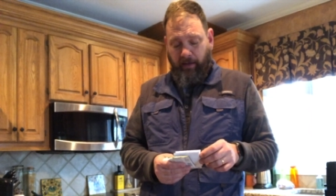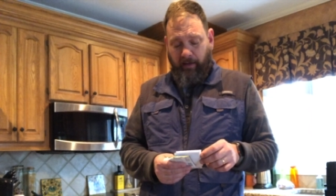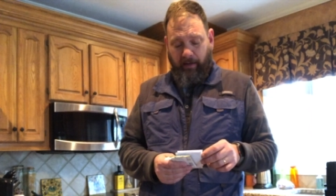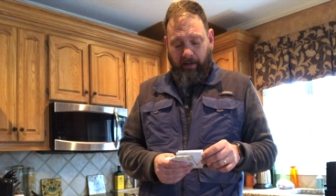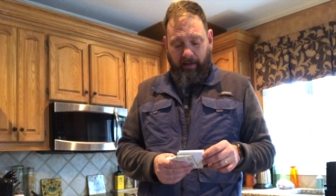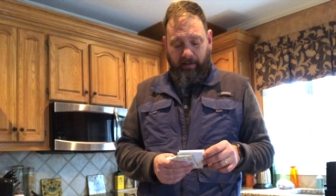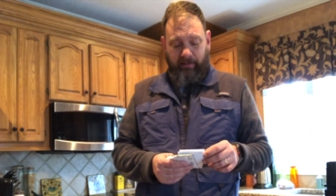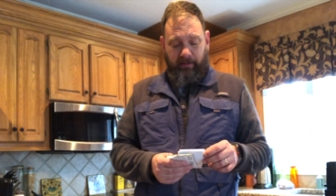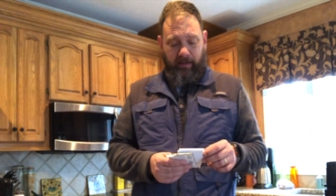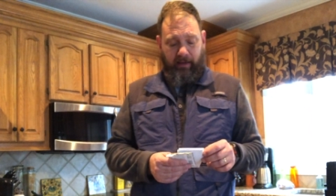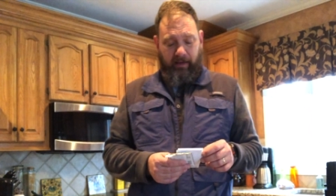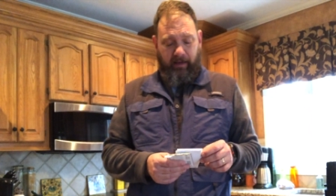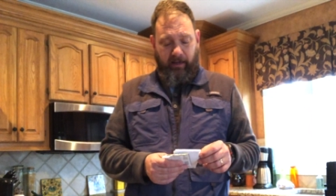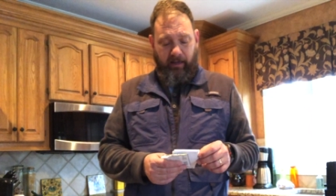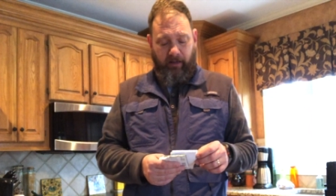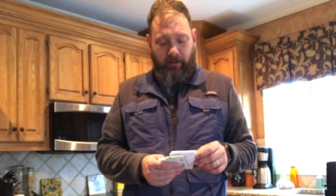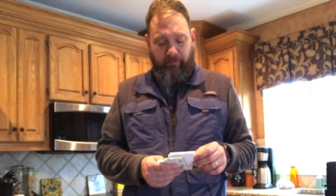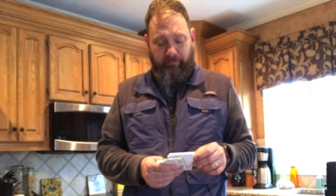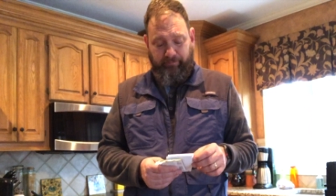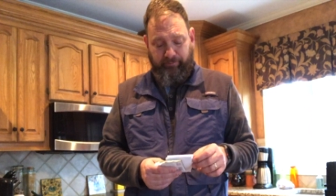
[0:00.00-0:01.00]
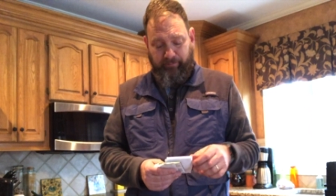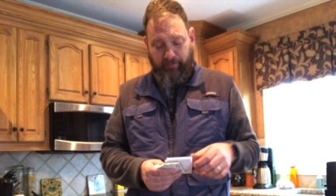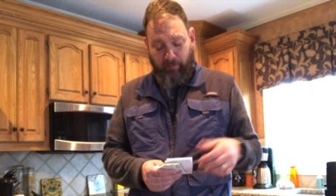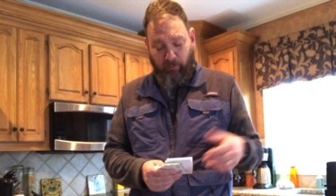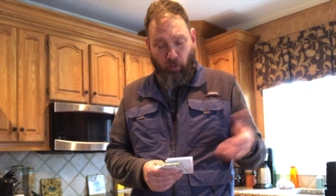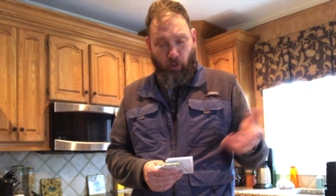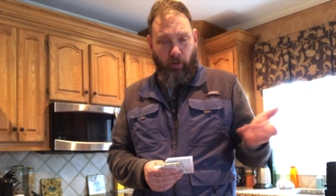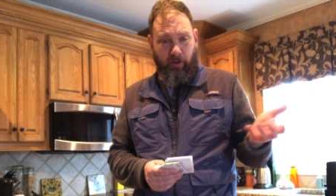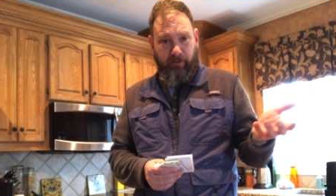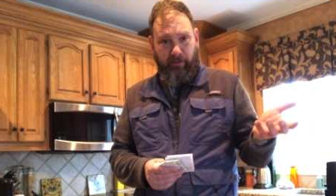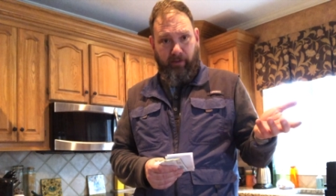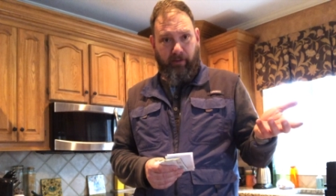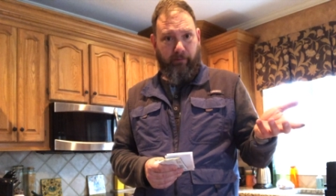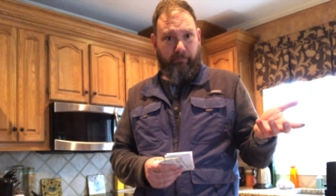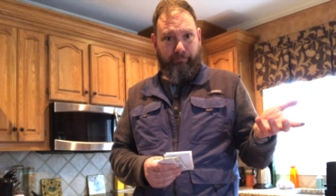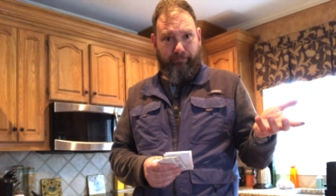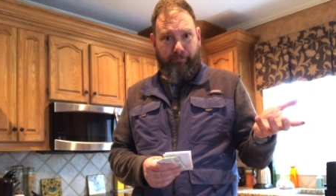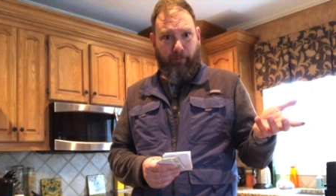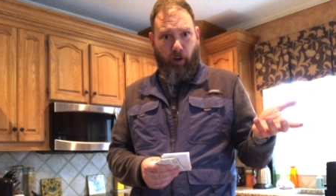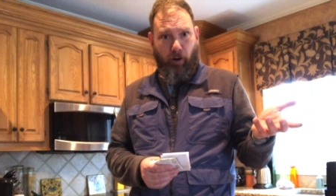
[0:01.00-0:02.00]
It's of course, an
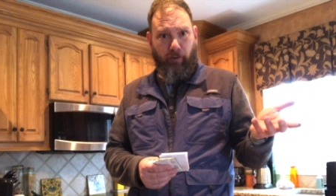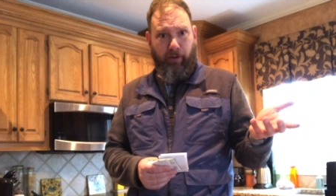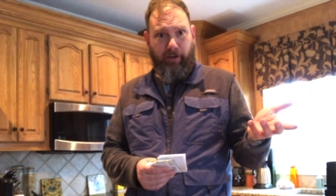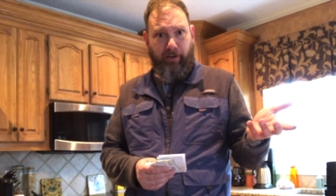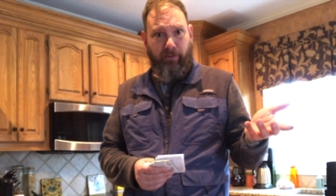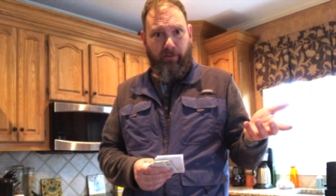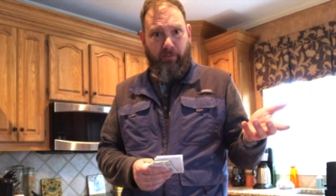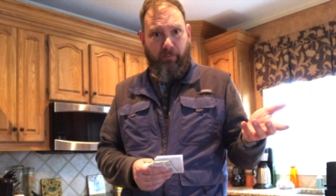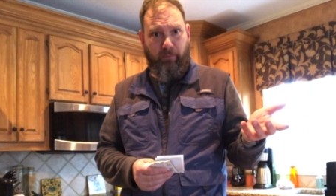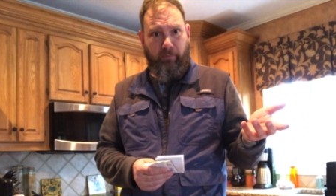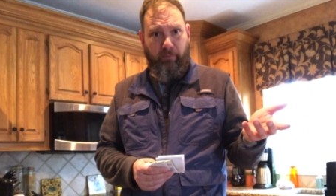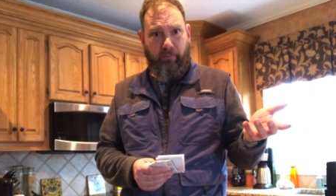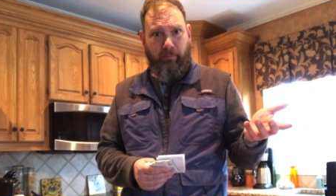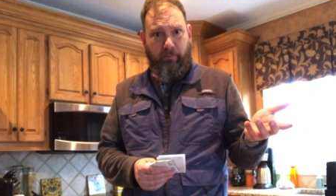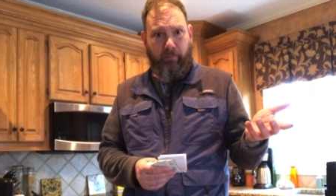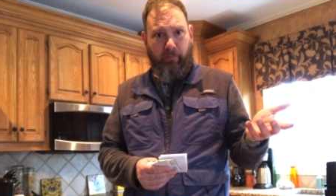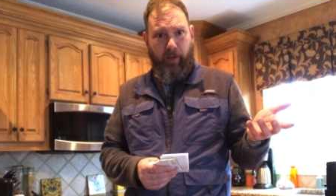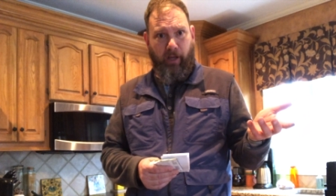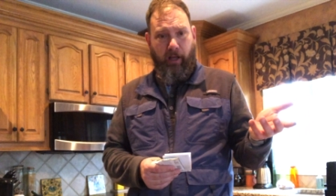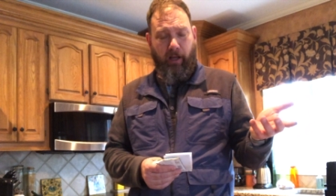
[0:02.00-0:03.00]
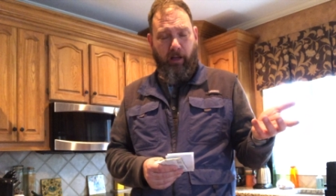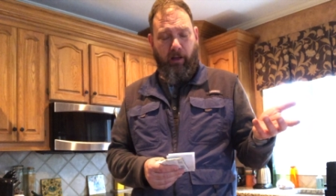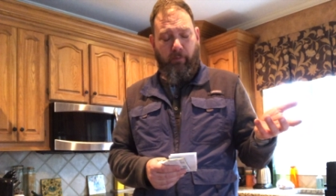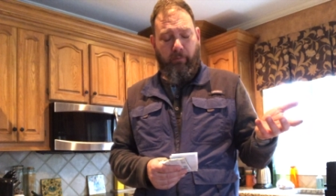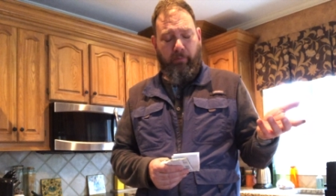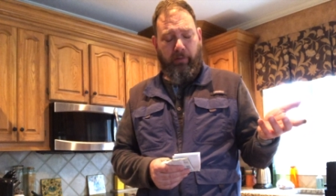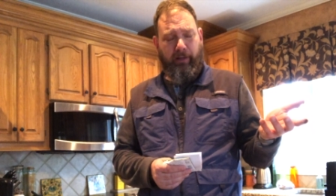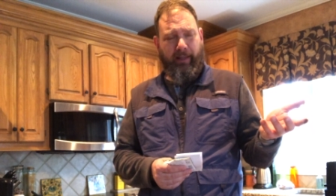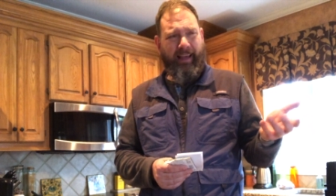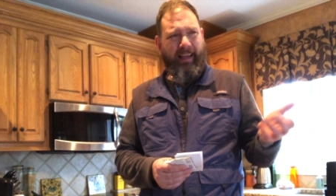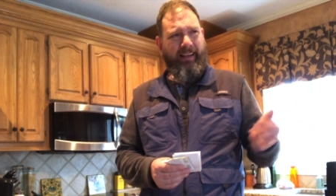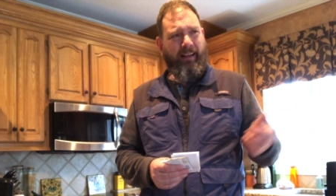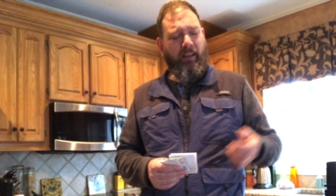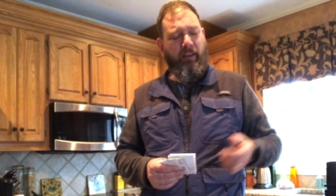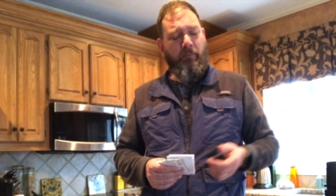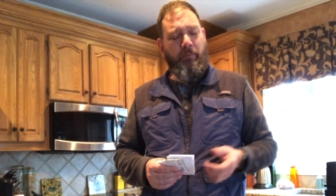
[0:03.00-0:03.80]
orange plant. Now the